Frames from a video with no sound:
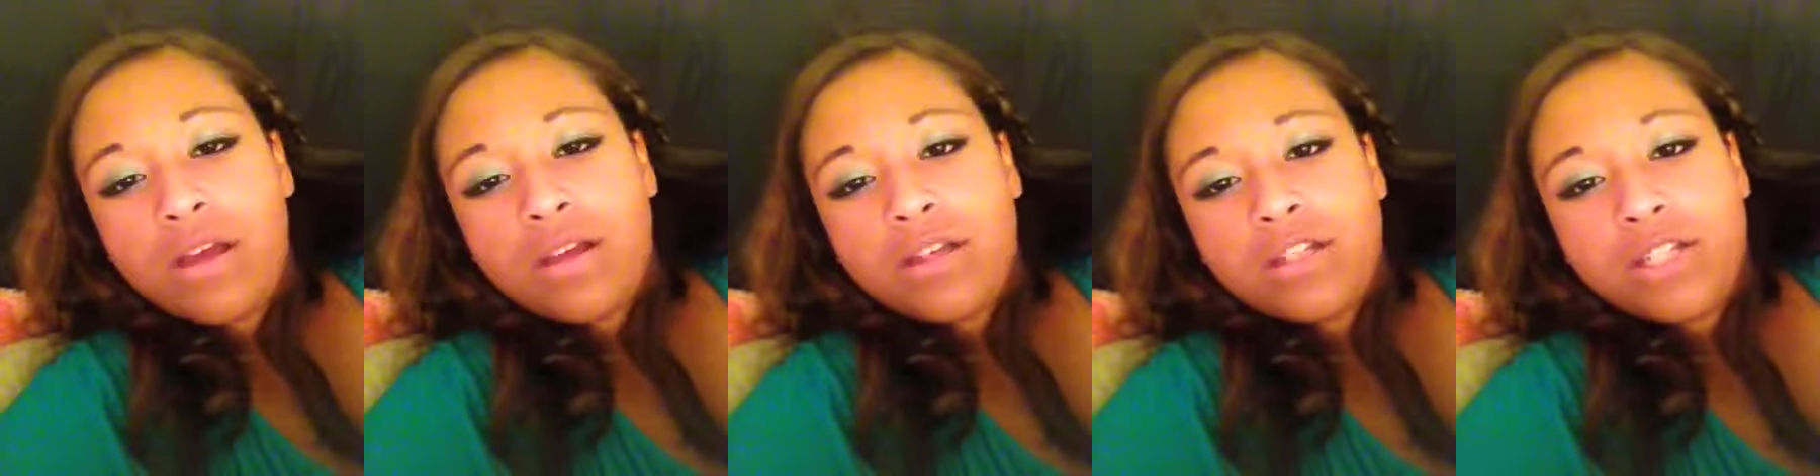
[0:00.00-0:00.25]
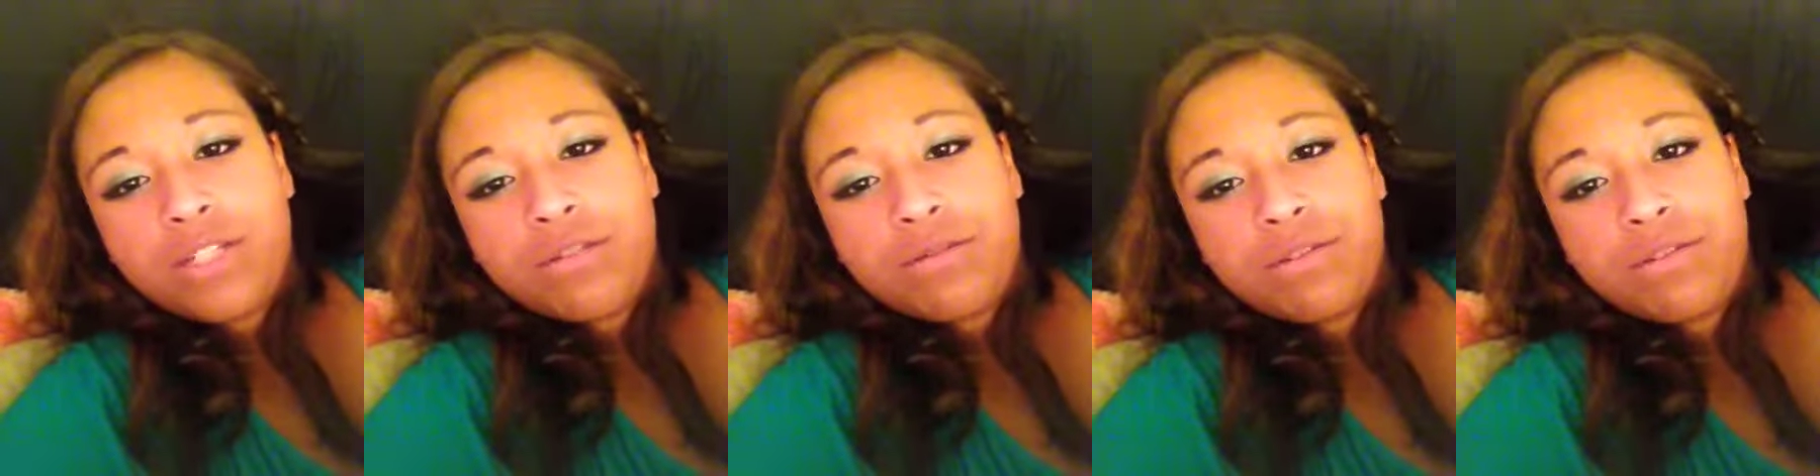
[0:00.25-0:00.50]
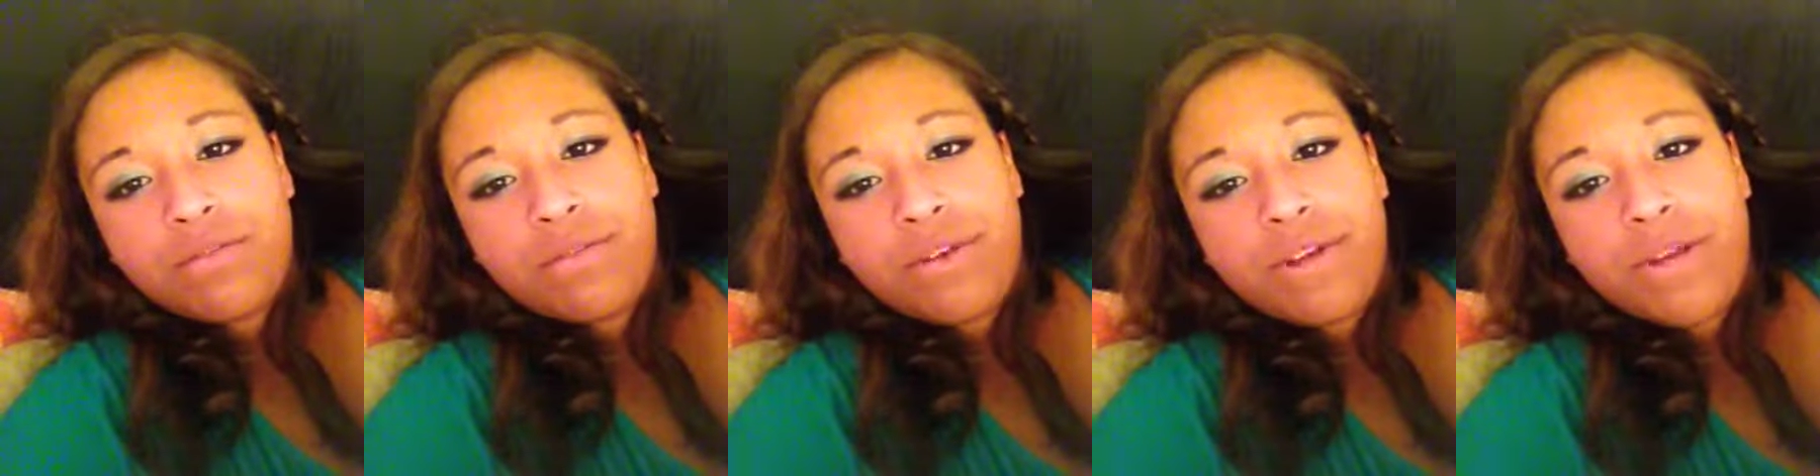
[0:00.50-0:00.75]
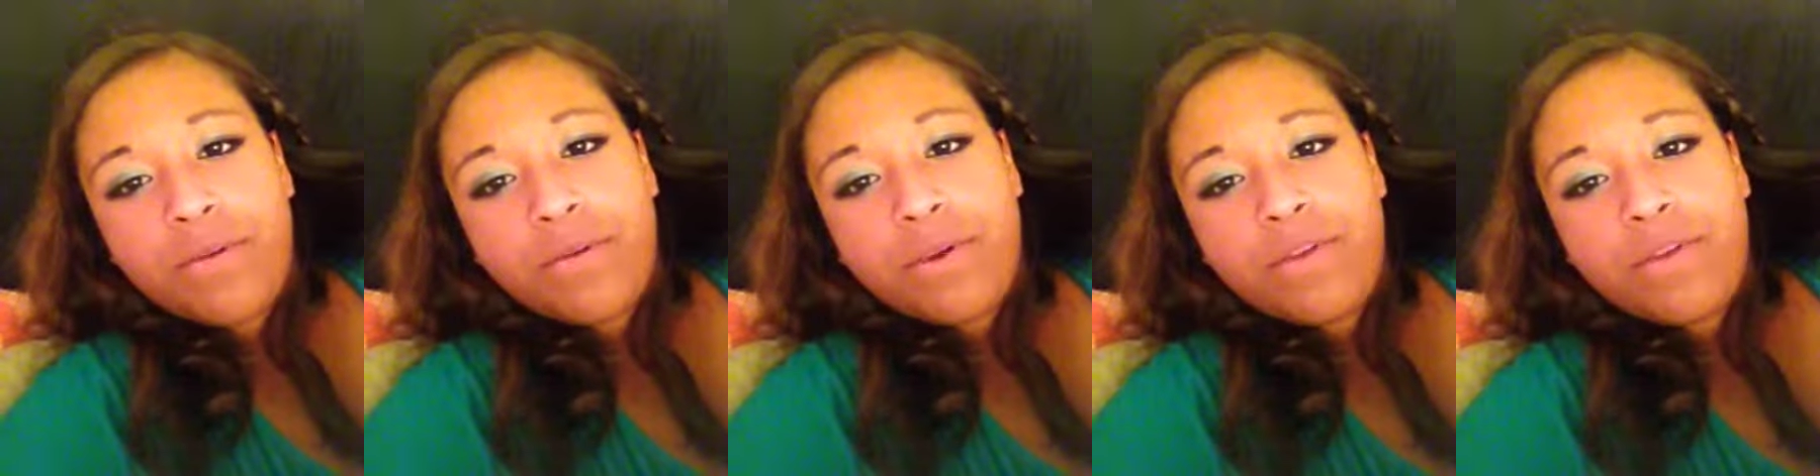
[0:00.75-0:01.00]
She was
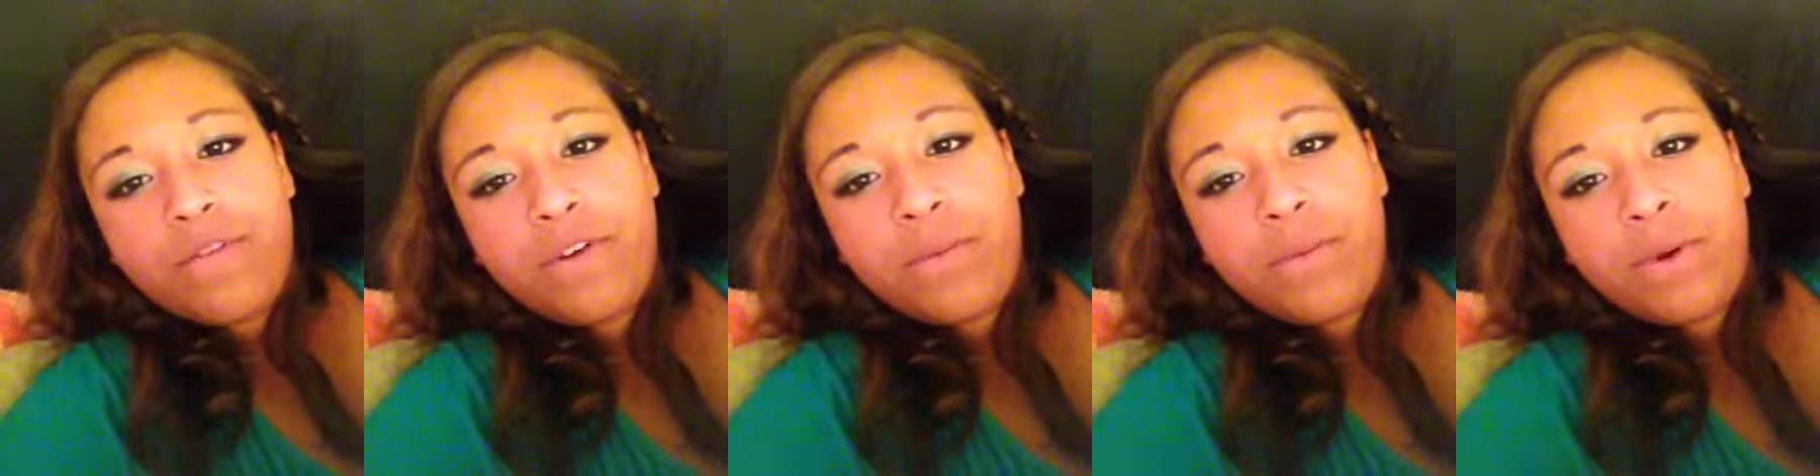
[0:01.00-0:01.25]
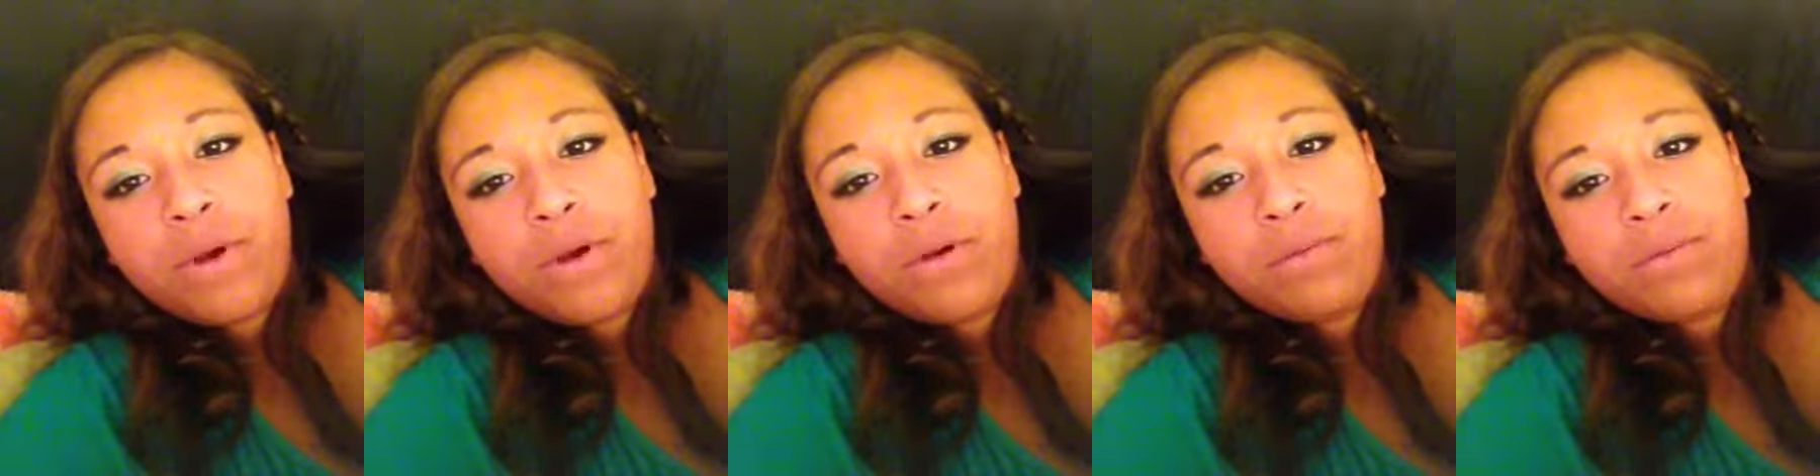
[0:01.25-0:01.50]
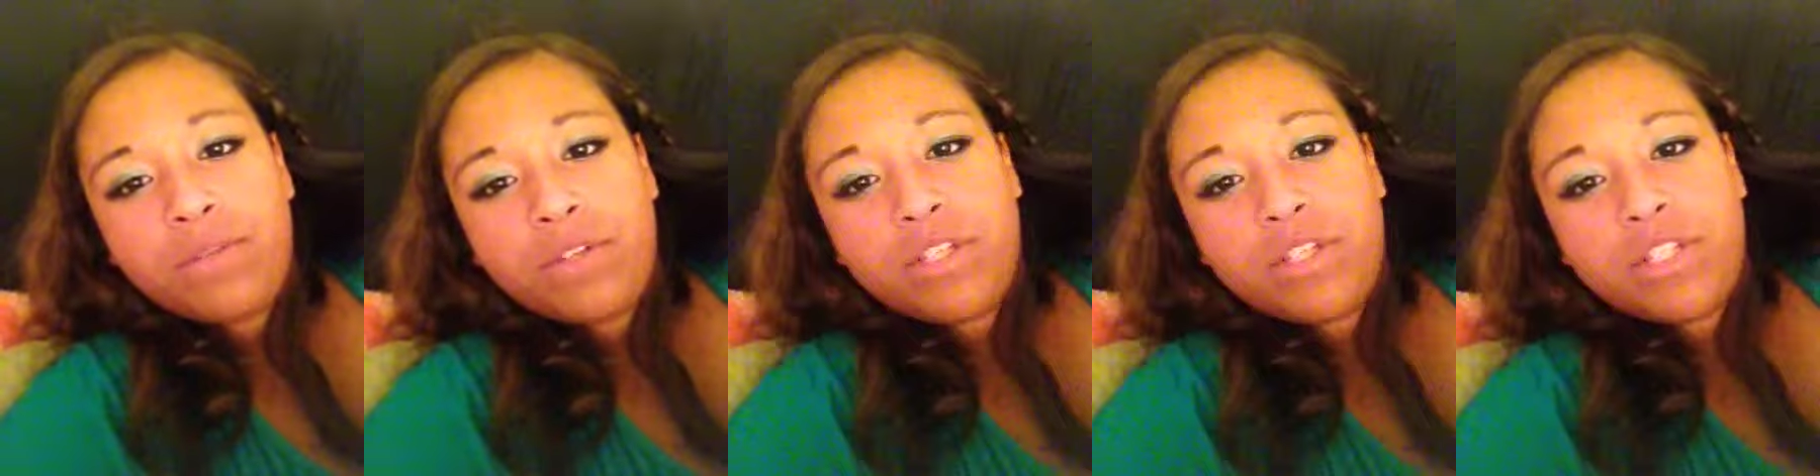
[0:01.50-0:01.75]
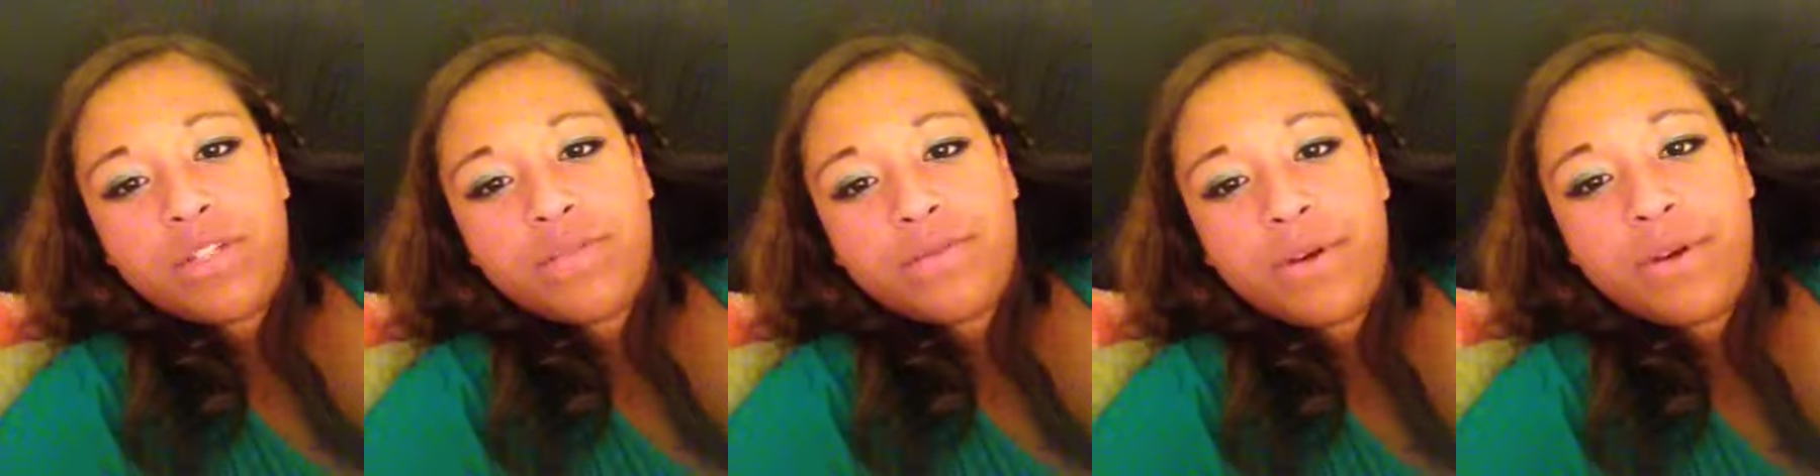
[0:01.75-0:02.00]
reading one of her poems that
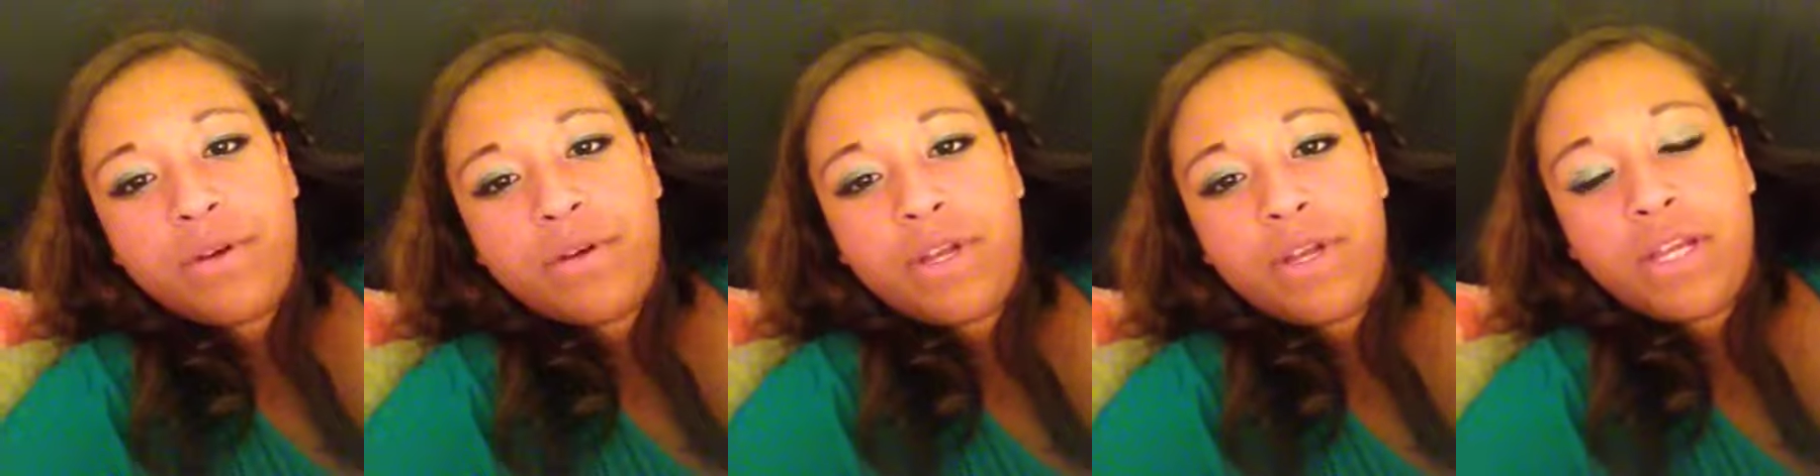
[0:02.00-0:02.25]
she wrote,